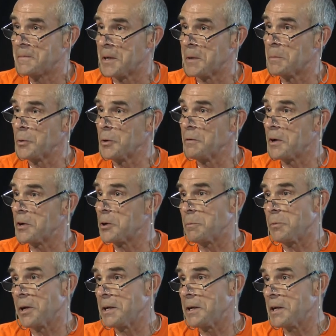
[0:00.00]
improve under
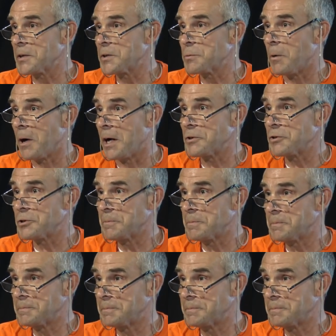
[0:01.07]
Blaine Higgs' watch?